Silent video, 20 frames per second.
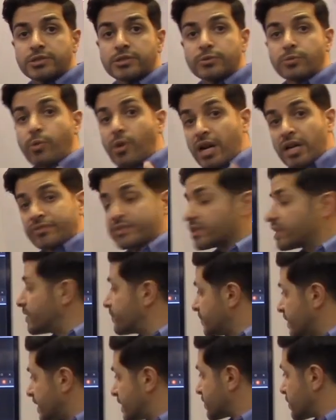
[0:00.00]
to one of the
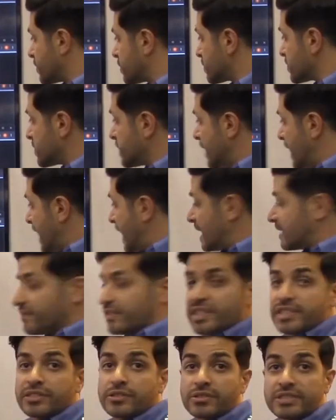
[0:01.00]
reflectors, and
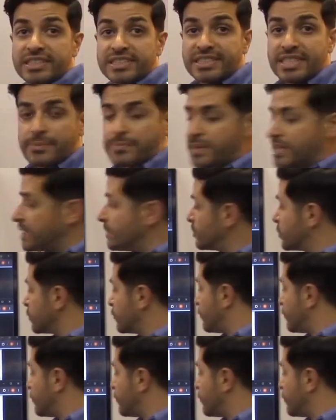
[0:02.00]
we increased the beam to